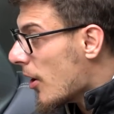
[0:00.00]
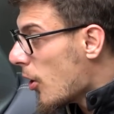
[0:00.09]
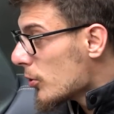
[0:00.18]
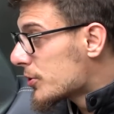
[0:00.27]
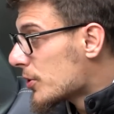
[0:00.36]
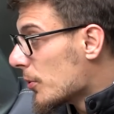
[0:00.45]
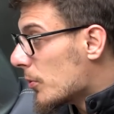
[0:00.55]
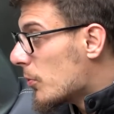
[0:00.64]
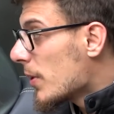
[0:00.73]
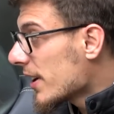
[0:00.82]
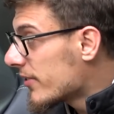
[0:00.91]
Also,
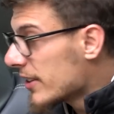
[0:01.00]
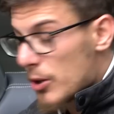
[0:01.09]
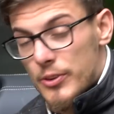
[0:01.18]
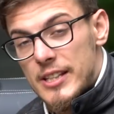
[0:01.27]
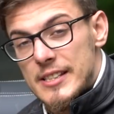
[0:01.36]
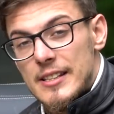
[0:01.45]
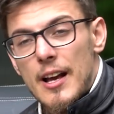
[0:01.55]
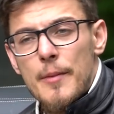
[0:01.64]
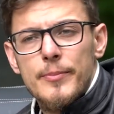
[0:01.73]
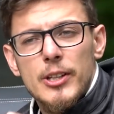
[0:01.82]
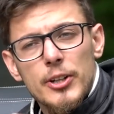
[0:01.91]
what I've noticed,
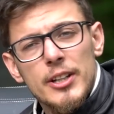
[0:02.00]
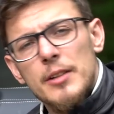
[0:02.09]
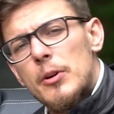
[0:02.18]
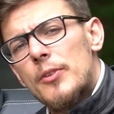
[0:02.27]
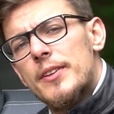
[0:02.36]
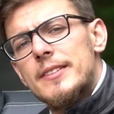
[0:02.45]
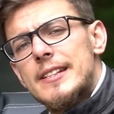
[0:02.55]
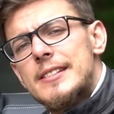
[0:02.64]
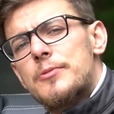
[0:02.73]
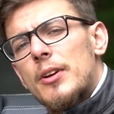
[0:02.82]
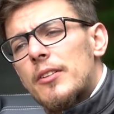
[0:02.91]
I'm talking about
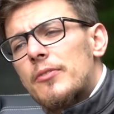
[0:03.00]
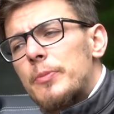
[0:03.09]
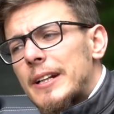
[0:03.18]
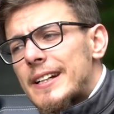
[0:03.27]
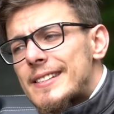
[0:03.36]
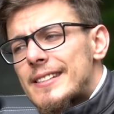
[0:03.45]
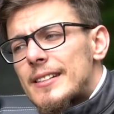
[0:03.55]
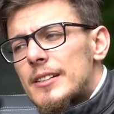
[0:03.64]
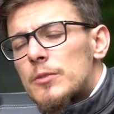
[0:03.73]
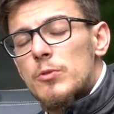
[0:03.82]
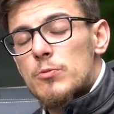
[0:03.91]
this Triumph because
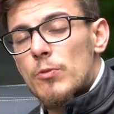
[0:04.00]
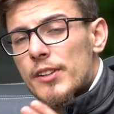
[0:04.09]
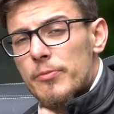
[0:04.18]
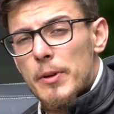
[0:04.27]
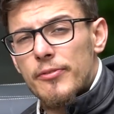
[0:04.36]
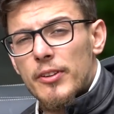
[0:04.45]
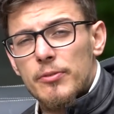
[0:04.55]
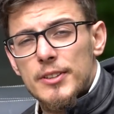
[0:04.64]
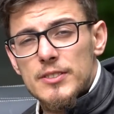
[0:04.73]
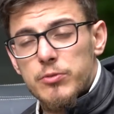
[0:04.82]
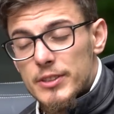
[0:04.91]
it was one of my
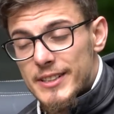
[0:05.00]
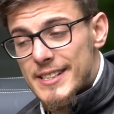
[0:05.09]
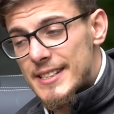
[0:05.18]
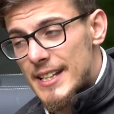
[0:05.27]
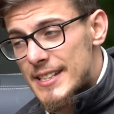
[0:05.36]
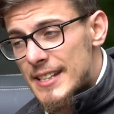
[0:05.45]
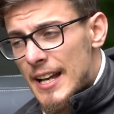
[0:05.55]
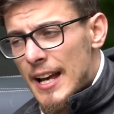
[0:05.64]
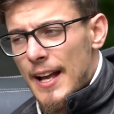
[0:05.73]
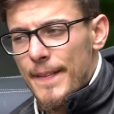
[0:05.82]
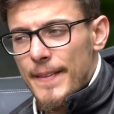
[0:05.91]
favorites for this test,
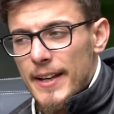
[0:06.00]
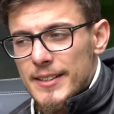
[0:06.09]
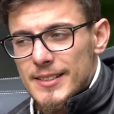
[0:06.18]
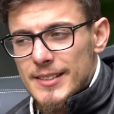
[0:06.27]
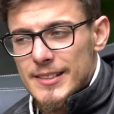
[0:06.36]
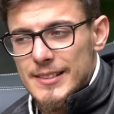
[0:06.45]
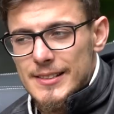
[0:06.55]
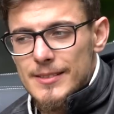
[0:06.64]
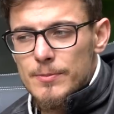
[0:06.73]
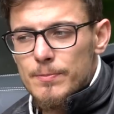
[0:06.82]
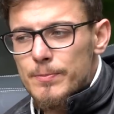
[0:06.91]
and I
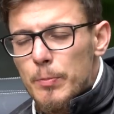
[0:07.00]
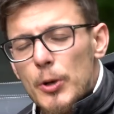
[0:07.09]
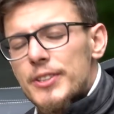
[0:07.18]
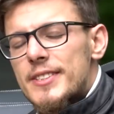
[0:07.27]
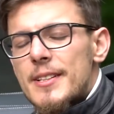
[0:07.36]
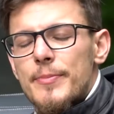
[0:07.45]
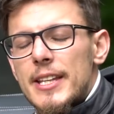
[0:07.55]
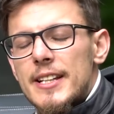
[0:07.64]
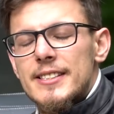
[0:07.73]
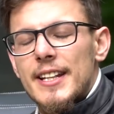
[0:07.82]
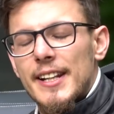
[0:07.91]
spotted some
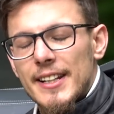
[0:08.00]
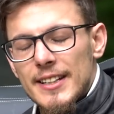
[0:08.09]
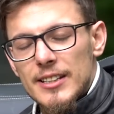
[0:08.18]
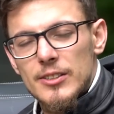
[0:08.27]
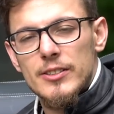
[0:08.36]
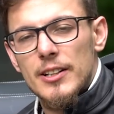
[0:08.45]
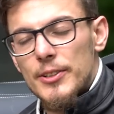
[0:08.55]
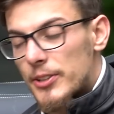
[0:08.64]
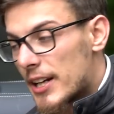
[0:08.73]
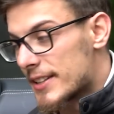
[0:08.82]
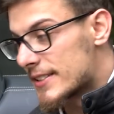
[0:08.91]
things that I need to tell you
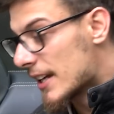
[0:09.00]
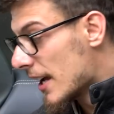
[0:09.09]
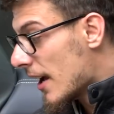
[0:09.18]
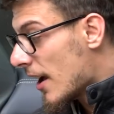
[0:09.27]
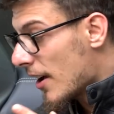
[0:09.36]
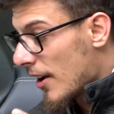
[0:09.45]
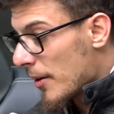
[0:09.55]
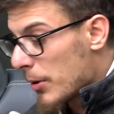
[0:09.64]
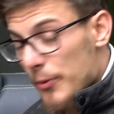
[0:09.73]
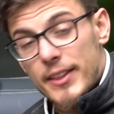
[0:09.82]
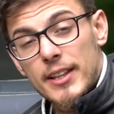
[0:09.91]
guys
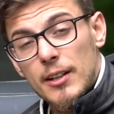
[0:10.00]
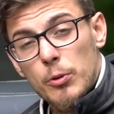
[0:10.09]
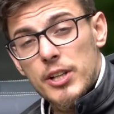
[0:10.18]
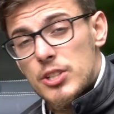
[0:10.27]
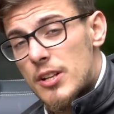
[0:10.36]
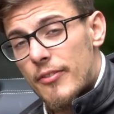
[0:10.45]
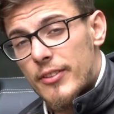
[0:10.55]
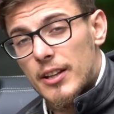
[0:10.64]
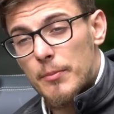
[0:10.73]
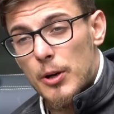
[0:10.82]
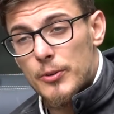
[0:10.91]
about the quick
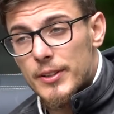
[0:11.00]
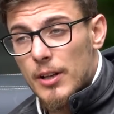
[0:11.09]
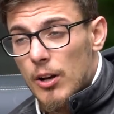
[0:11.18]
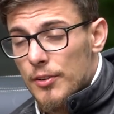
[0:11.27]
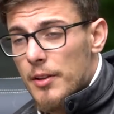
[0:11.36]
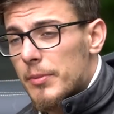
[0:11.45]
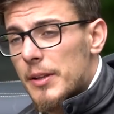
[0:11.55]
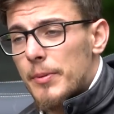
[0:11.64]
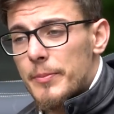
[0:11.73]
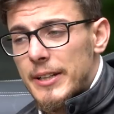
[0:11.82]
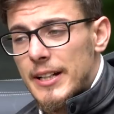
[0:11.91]
shifter, about the auto
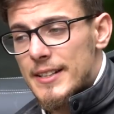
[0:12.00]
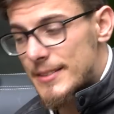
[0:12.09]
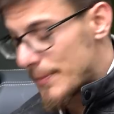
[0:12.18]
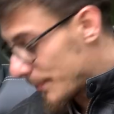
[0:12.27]
blipper, because